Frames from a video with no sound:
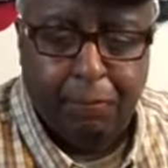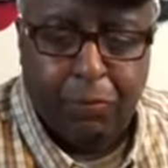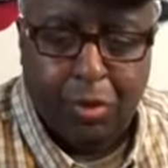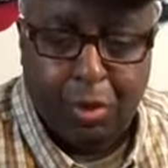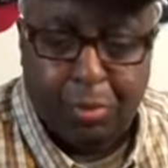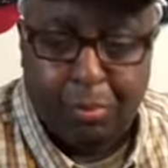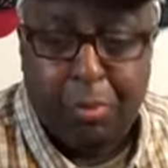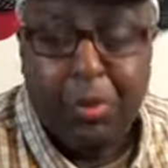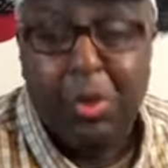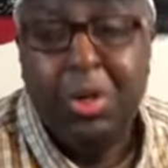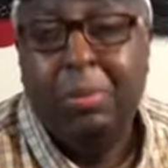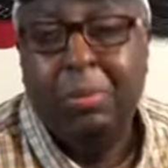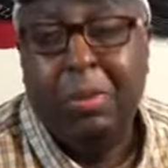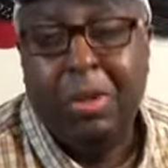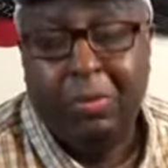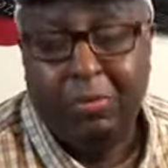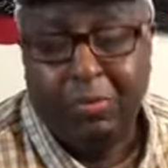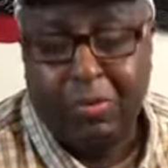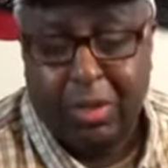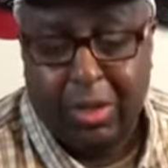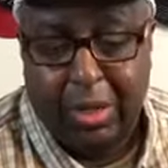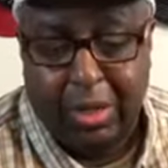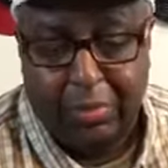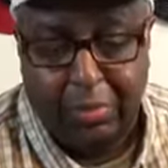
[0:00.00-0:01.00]
the premium
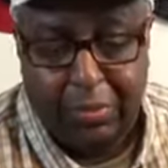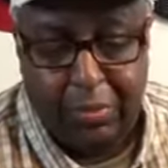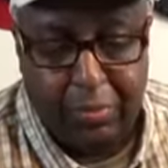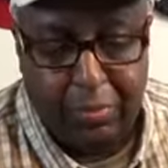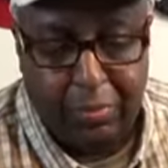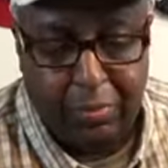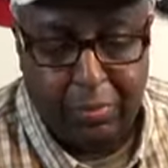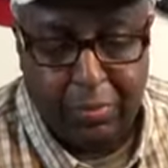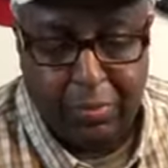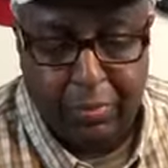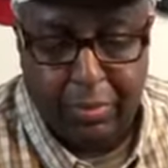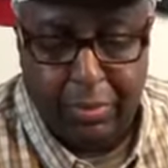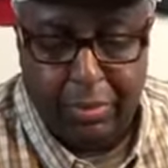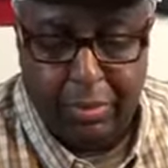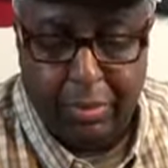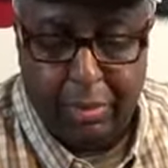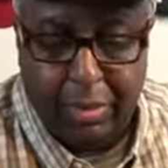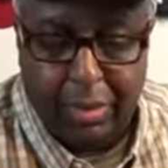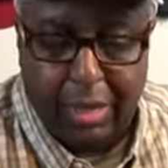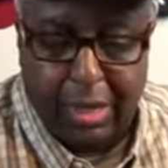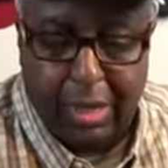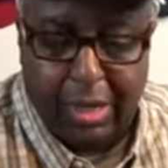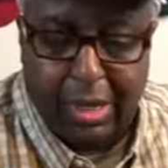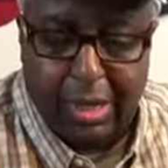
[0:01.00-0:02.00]
flavor,
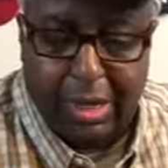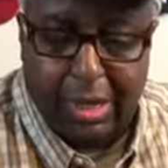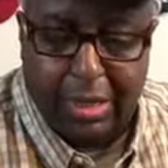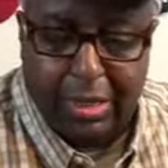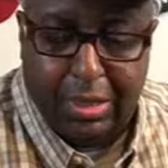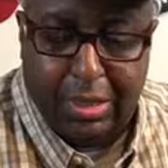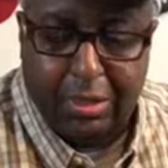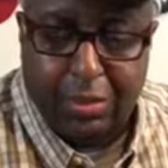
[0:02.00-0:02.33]
and